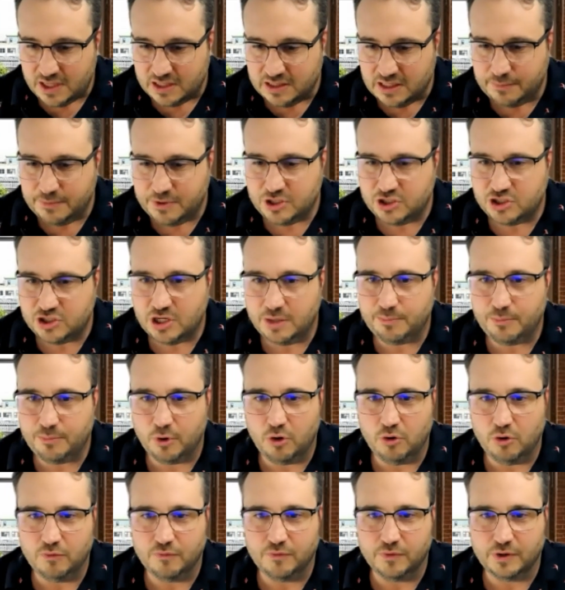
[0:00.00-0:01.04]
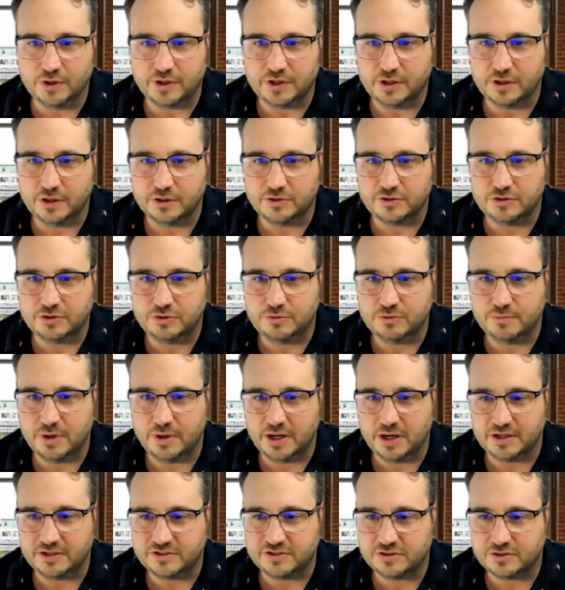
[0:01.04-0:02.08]
Let me jump over here to
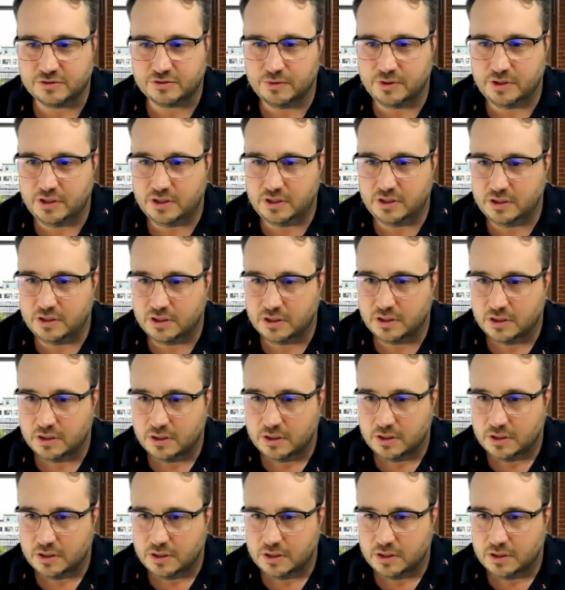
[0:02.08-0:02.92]
my screen.